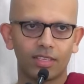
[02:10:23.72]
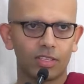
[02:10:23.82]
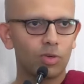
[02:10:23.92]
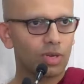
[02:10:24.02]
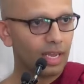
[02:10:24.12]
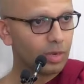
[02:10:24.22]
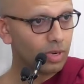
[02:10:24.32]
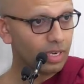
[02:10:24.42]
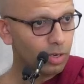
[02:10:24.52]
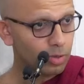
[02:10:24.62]
You like
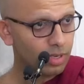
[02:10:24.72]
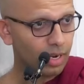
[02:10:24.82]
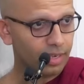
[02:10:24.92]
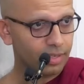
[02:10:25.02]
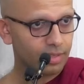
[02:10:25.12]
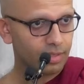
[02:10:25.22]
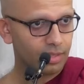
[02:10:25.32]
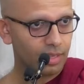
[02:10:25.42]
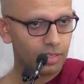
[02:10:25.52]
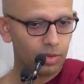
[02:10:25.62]
what it looks like.
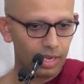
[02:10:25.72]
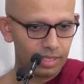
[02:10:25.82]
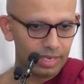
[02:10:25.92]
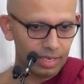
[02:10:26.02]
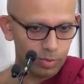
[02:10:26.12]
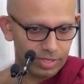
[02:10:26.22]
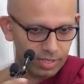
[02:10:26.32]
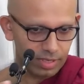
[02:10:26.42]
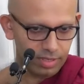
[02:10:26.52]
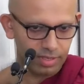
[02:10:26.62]
Now you like the little
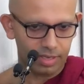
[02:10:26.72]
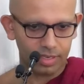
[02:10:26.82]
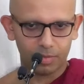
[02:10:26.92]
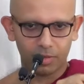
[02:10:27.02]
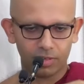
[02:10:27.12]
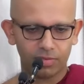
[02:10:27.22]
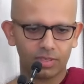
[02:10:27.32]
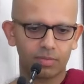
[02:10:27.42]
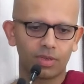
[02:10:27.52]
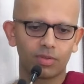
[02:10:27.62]
whiskers that come out of
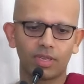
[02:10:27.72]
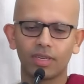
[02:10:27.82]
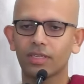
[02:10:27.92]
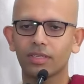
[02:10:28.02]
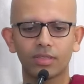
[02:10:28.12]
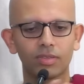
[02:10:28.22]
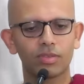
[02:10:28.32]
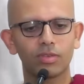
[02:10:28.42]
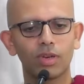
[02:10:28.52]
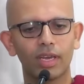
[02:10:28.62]
its mouth, and you,
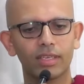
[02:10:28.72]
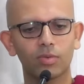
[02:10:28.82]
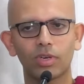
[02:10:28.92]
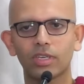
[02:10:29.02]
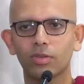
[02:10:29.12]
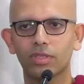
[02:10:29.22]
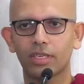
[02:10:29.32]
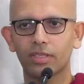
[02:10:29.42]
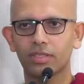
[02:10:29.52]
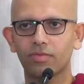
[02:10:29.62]
you like what it looks
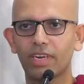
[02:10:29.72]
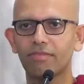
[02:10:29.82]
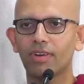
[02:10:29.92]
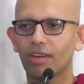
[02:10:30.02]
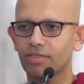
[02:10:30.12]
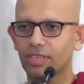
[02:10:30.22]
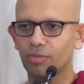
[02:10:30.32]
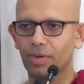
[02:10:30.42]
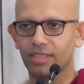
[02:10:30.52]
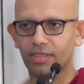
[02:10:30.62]
like. It's very fluffy,
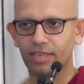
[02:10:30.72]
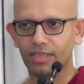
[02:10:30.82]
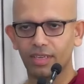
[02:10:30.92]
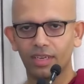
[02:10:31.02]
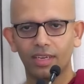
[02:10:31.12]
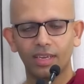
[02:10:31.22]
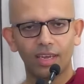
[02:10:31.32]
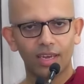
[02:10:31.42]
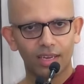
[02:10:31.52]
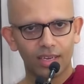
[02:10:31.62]
you might think.
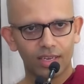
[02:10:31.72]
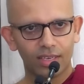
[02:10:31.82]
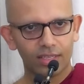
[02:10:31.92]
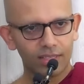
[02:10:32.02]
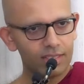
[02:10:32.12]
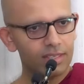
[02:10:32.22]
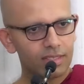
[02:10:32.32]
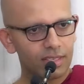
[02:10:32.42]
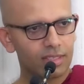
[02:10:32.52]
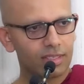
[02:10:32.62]
This is
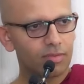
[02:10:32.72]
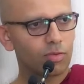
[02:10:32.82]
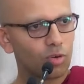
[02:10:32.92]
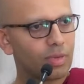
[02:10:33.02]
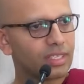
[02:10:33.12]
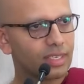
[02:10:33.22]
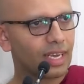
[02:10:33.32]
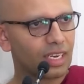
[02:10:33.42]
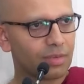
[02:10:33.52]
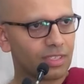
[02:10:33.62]
just the four basic
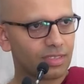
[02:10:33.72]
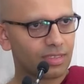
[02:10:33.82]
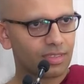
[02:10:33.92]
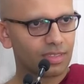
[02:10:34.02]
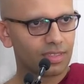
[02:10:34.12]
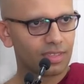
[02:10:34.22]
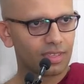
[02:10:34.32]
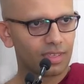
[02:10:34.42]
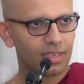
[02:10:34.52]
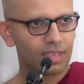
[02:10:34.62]
elements.
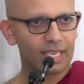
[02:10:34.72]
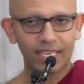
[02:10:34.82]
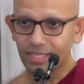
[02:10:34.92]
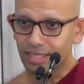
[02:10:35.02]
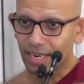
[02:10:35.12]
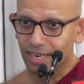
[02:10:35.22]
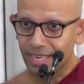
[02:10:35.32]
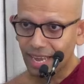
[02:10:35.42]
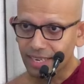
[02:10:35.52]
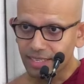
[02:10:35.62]
Is there a
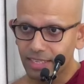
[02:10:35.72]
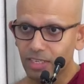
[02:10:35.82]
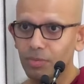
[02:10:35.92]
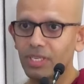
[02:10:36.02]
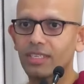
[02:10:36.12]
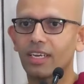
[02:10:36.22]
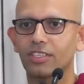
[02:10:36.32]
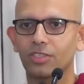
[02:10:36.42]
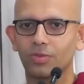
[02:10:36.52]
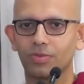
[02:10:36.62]
cat here to be
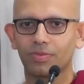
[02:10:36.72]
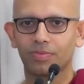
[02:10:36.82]
attached to?